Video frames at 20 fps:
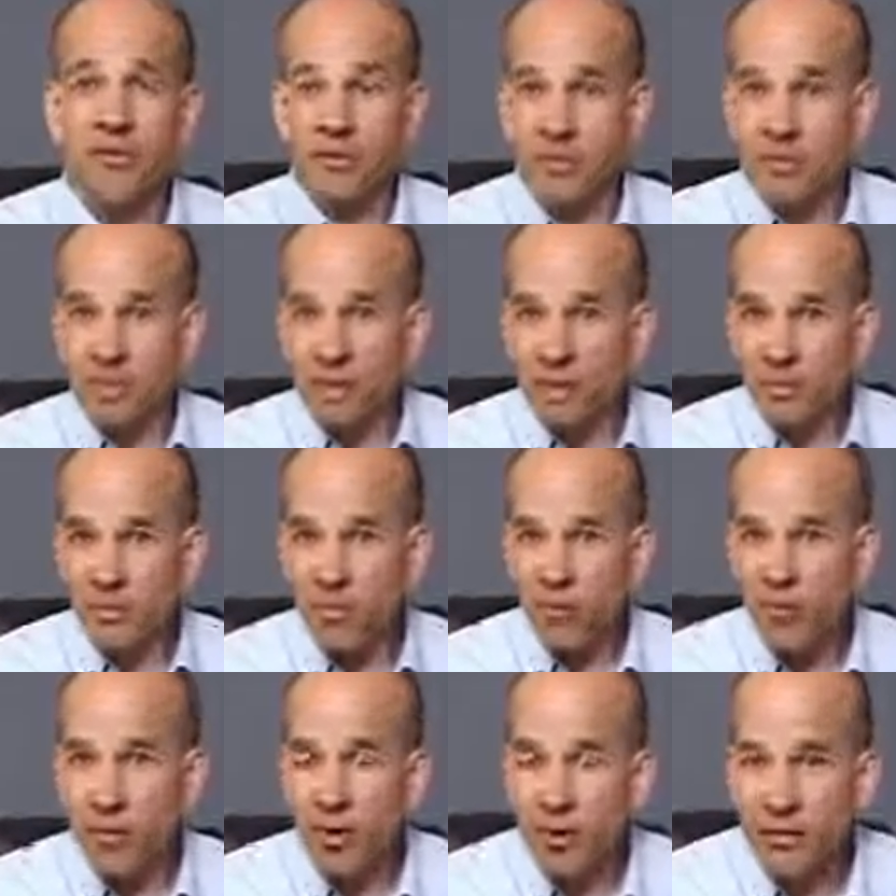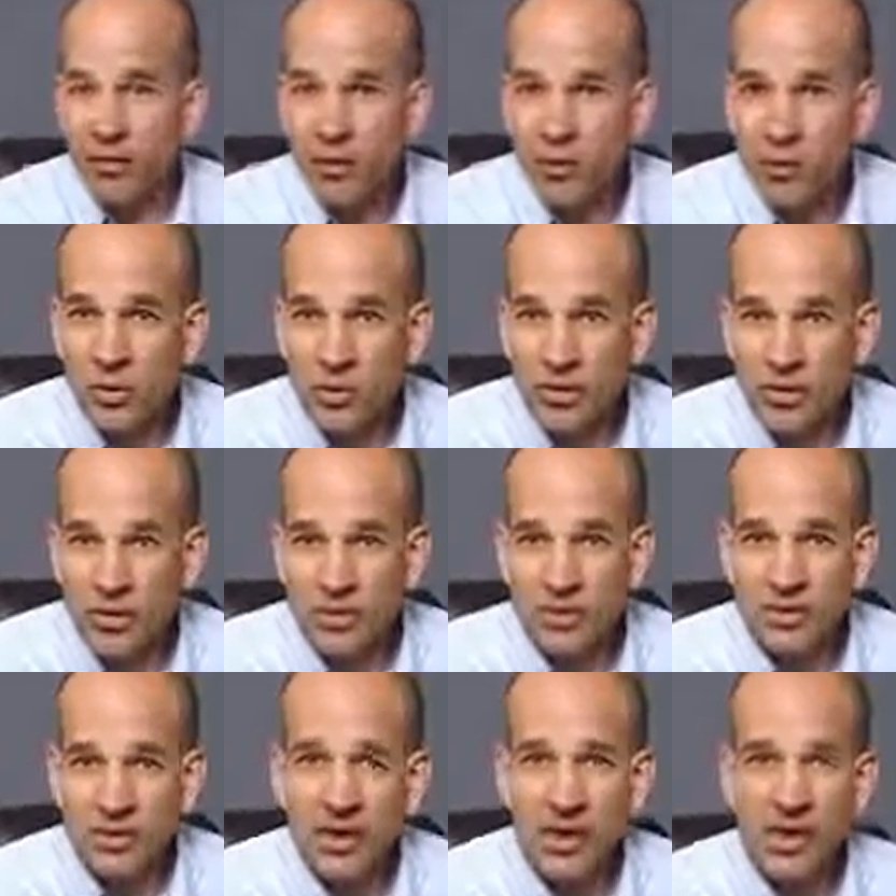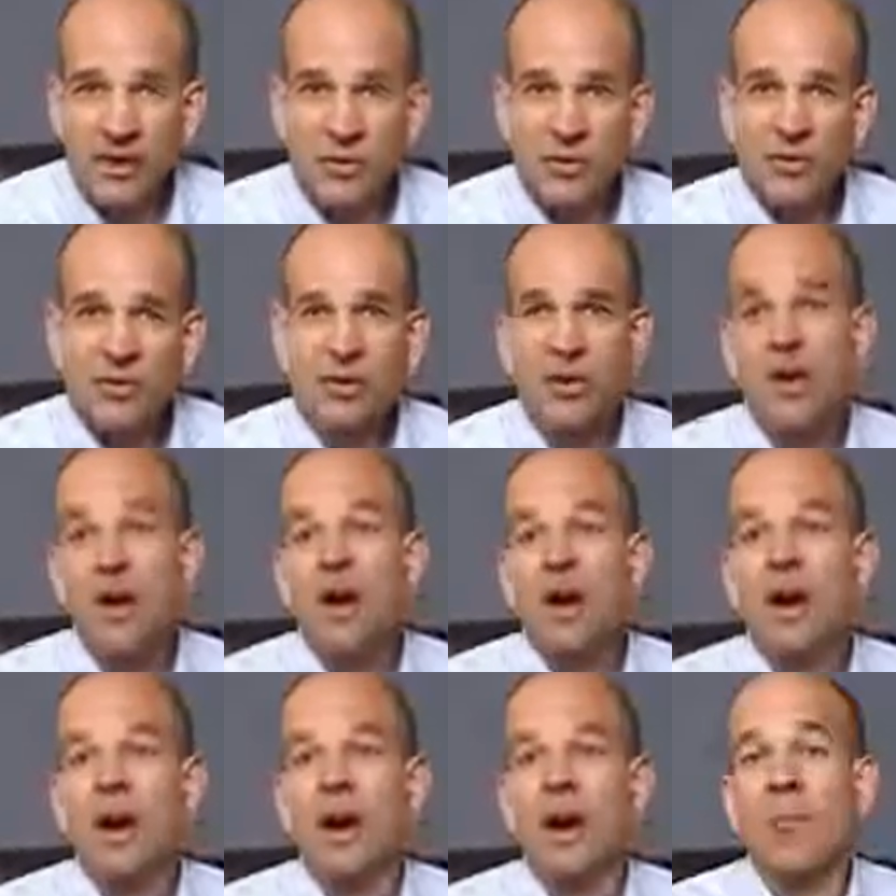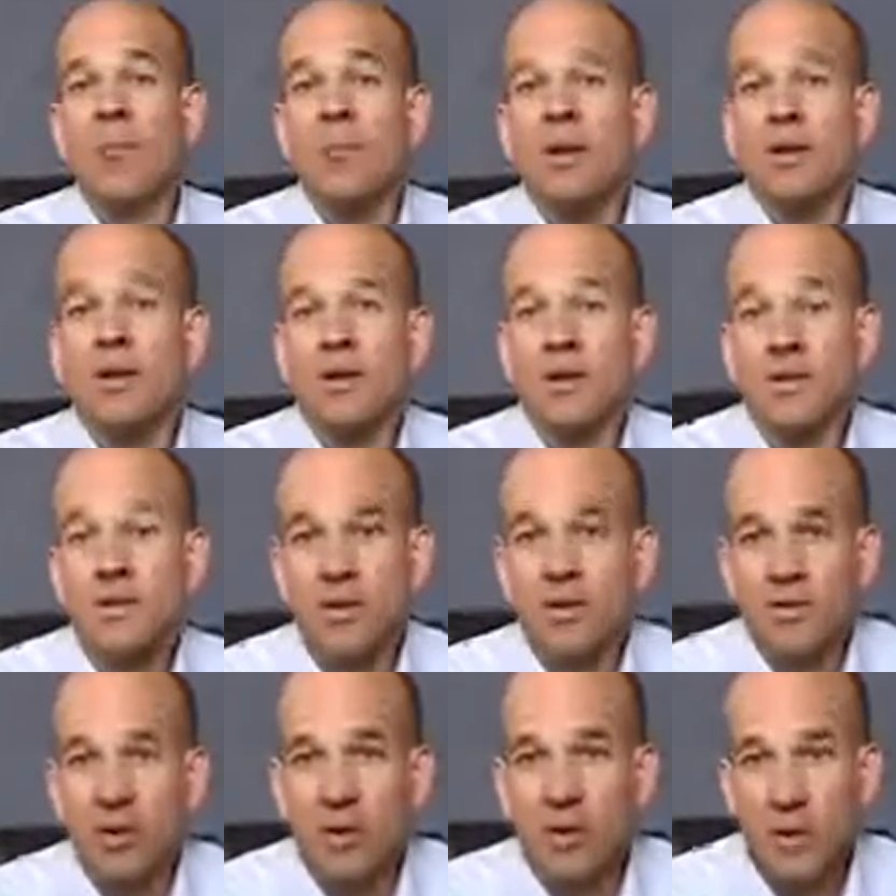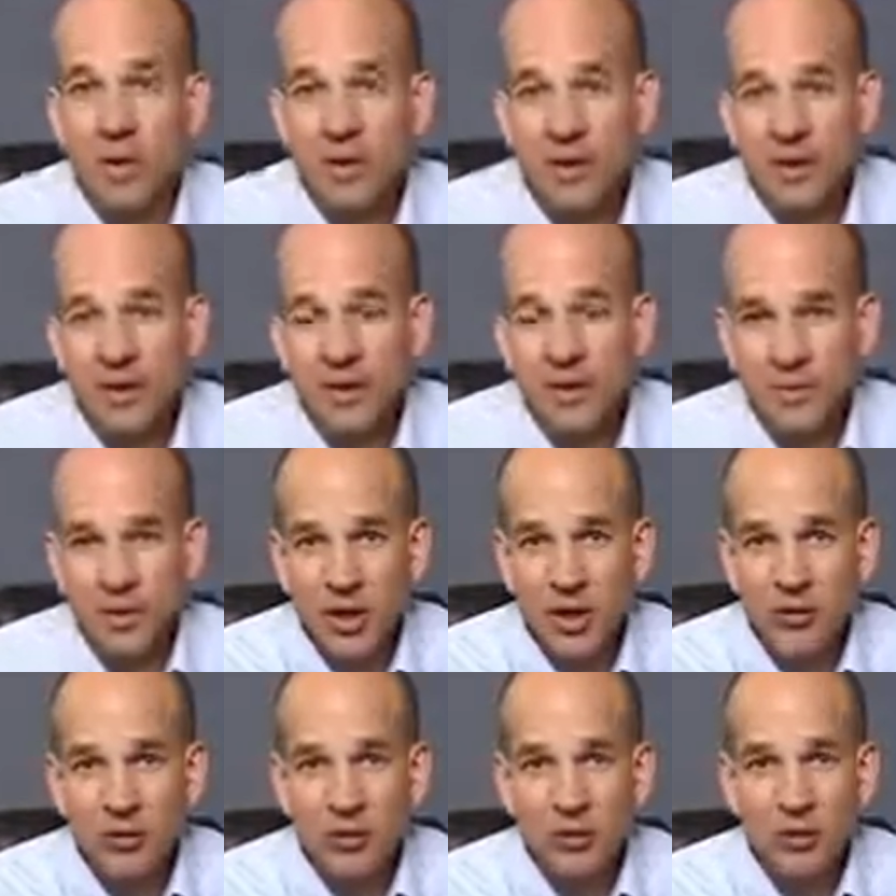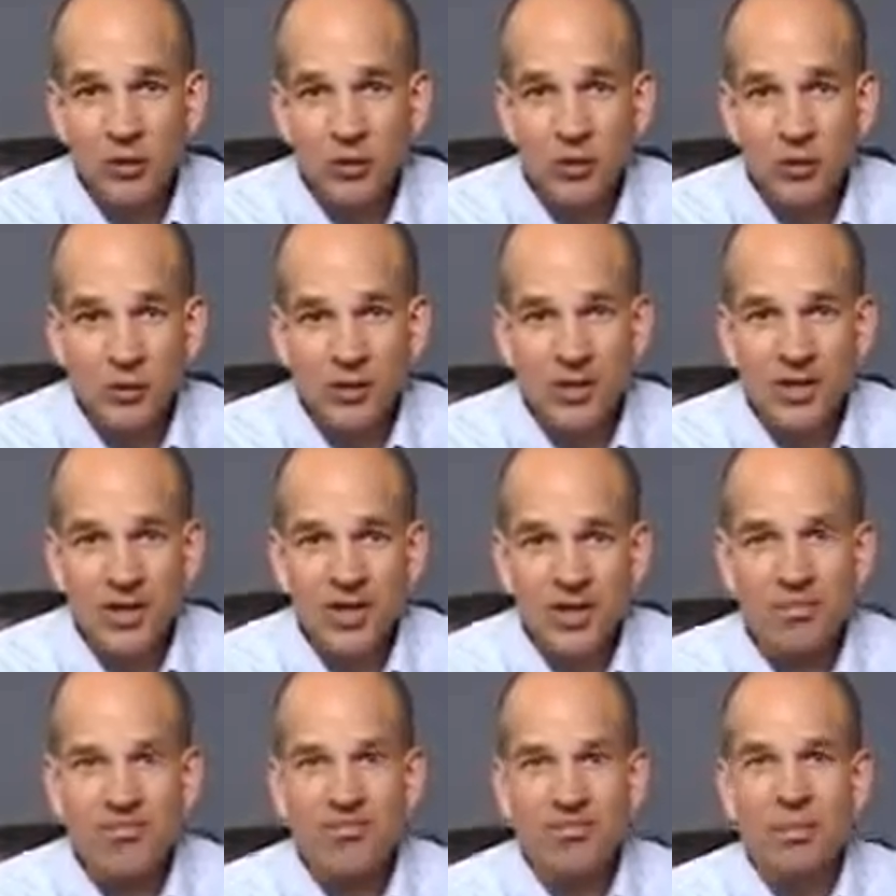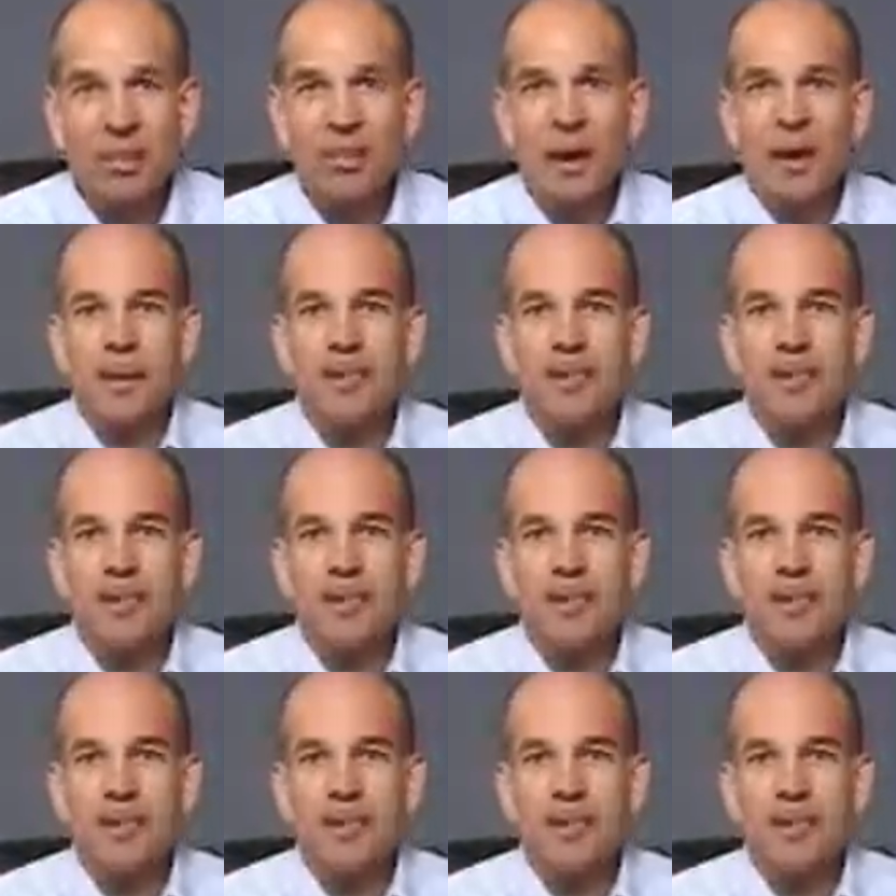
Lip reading: If you'd like more interview questions and answers, you can visit our website, jobinterviewtools.com. Bye-bye.